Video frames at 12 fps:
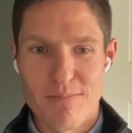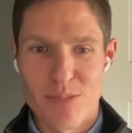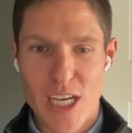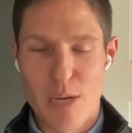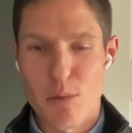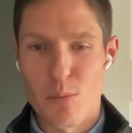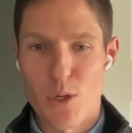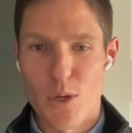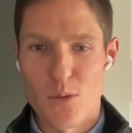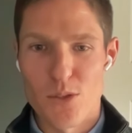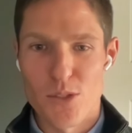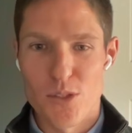type
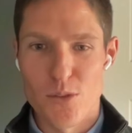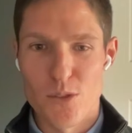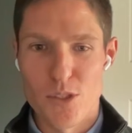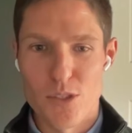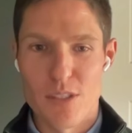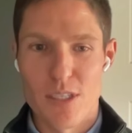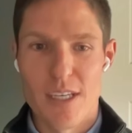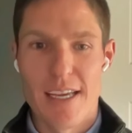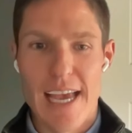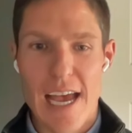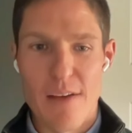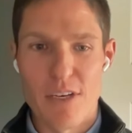approach to just
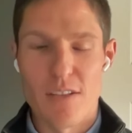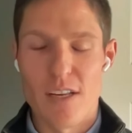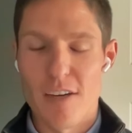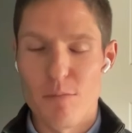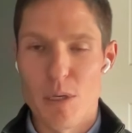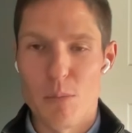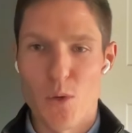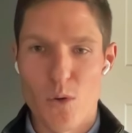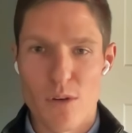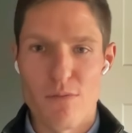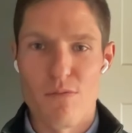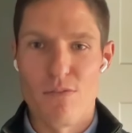having a lot of people who
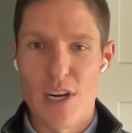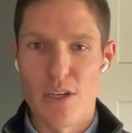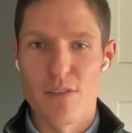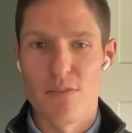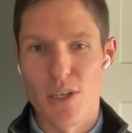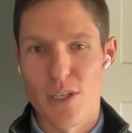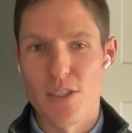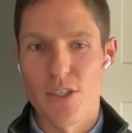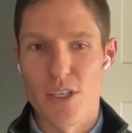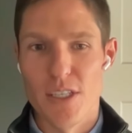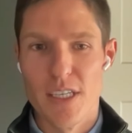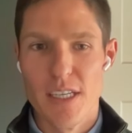are very, very
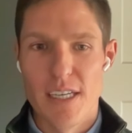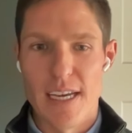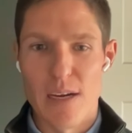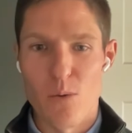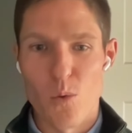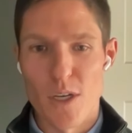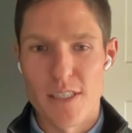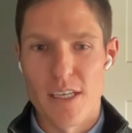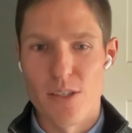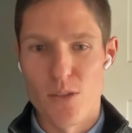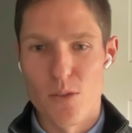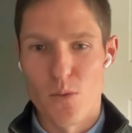good at what they
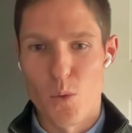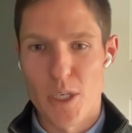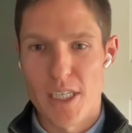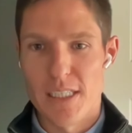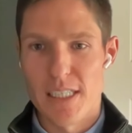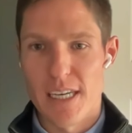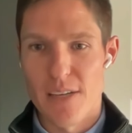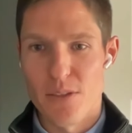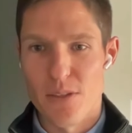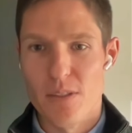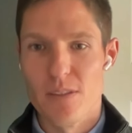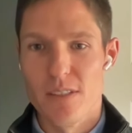do, working
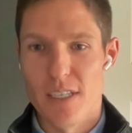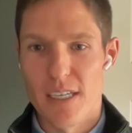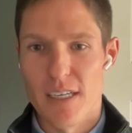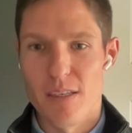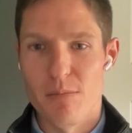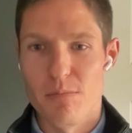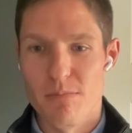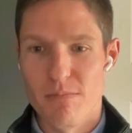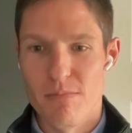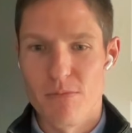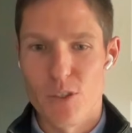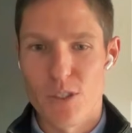together
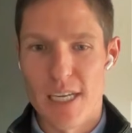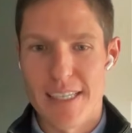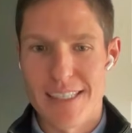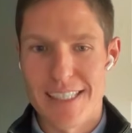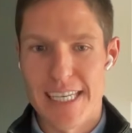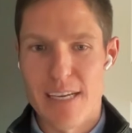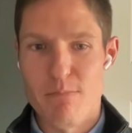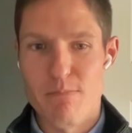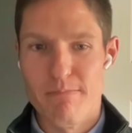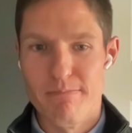as a team.